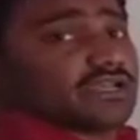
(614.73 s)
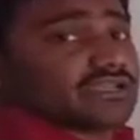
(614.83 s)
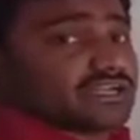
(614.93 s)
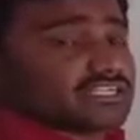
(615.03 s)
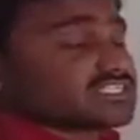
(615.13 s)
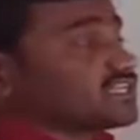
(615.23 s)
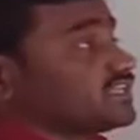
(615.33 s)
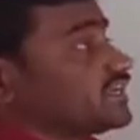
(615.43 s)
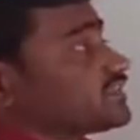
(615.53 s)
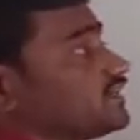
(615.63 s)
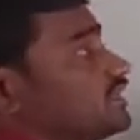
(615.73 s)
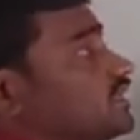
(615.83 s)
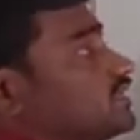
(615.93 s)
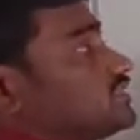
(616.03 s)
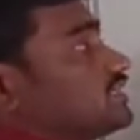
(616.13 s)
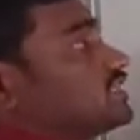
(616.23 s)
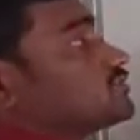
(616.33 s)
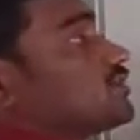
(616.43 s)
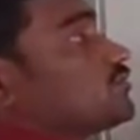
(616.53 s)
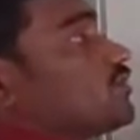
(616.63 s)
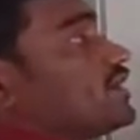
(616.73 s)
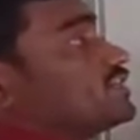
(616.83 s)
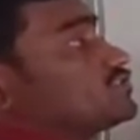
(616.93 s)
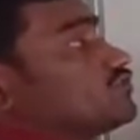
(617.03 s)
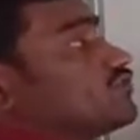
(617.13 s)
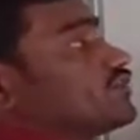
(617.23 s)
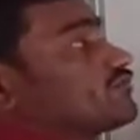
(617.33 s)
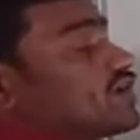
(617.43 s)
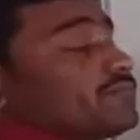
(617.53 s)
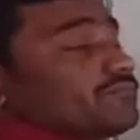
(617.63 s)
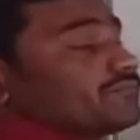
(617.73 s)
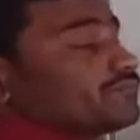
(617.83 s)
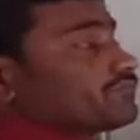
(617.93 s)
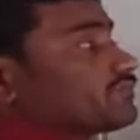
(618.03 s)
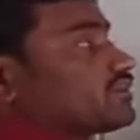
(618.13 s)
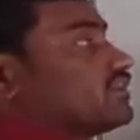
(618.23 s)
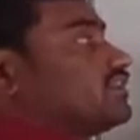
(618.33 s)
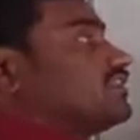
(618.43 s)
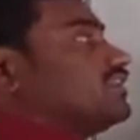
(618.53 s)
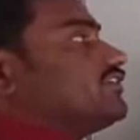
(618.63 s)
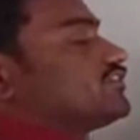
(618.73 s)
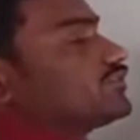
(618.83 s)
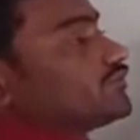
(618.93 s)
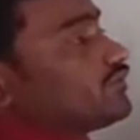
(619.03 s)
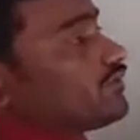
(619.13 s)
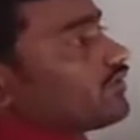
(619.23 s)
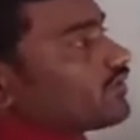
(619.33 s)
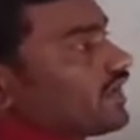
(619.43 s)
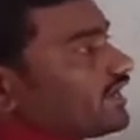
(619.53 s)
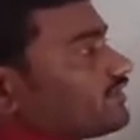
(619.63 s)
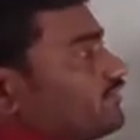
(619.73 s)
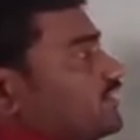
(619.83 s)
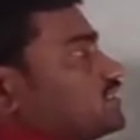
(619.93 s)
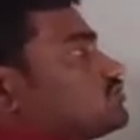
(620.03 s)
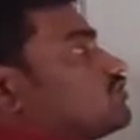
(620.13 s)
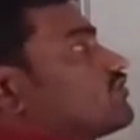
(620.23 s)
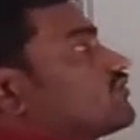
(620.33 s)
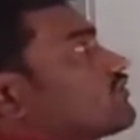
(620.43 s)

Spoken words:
Here it is clear that the decimal point is moving from left to right. When it is moving